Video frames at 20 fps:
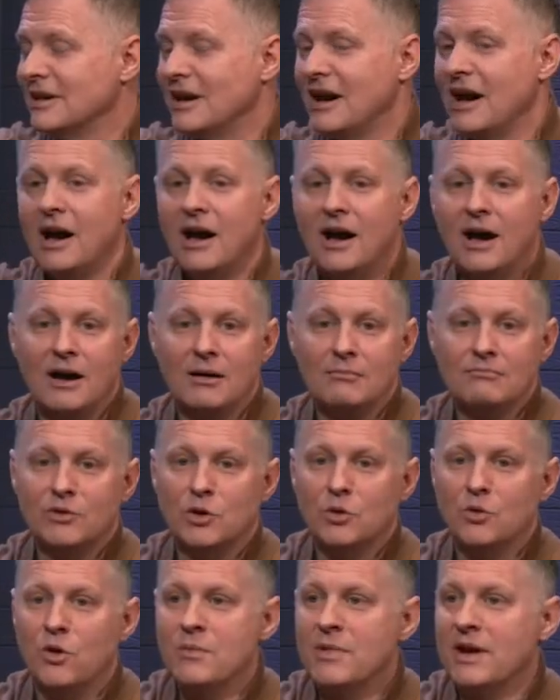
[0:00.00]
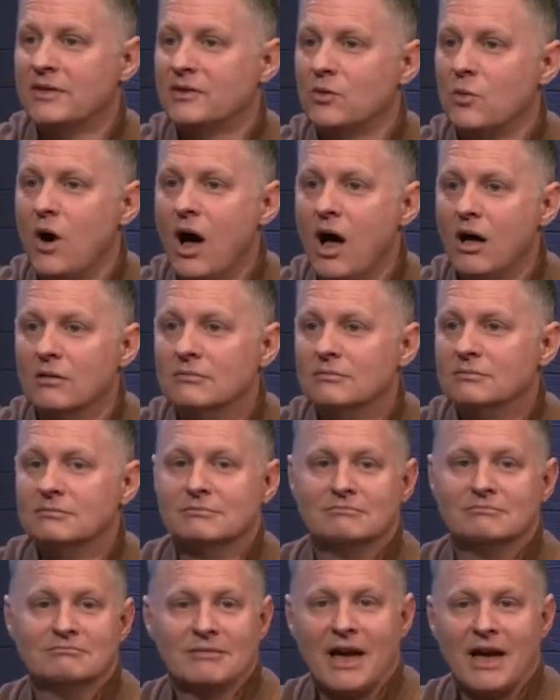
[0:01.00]
Uh, the woman at the well.
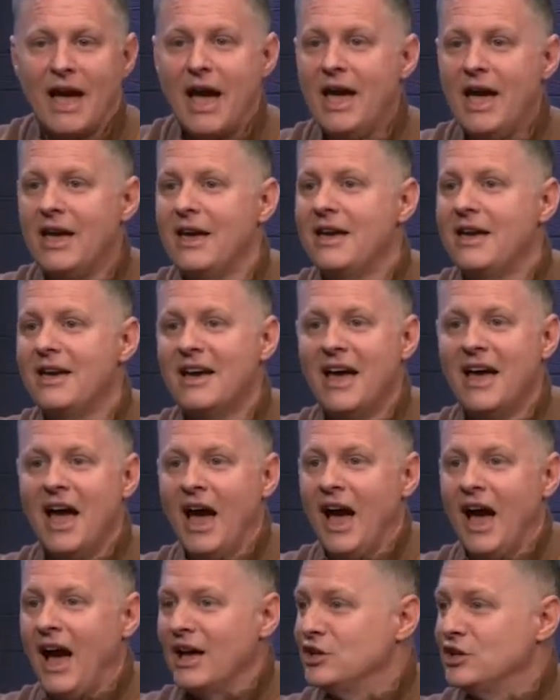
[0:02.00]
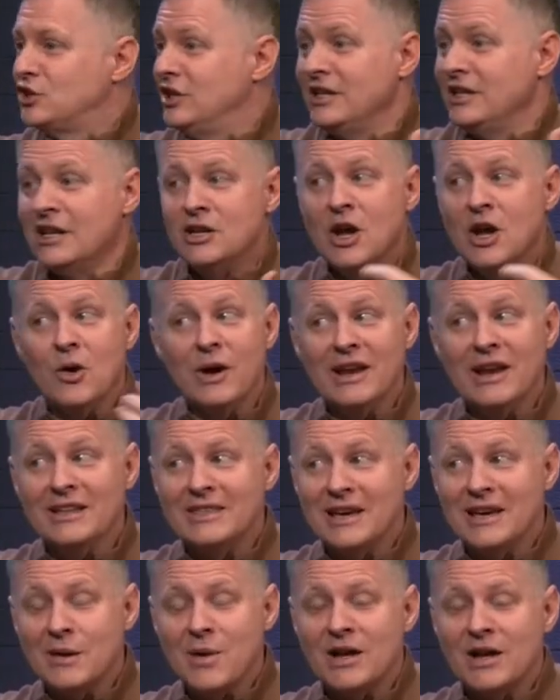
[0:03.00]
Hey, she didn't know
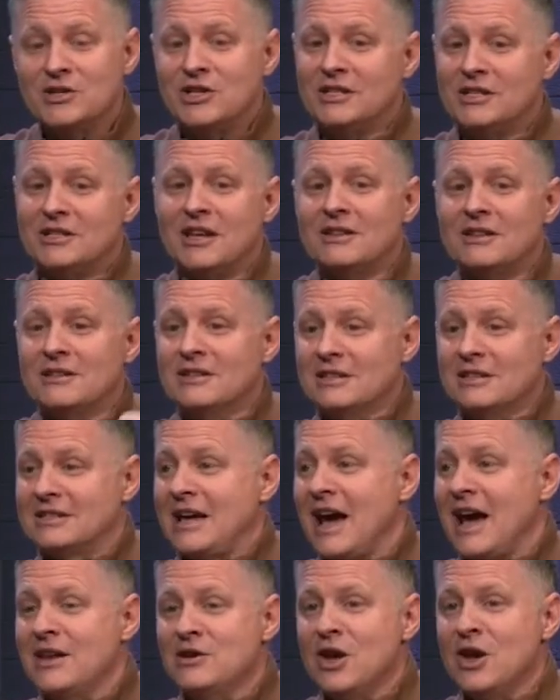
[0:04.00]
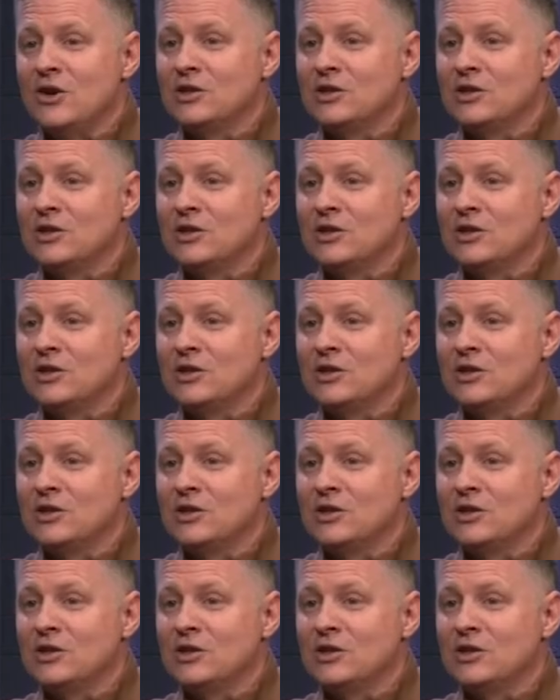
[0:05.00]
anything about Jesus other than this guy knows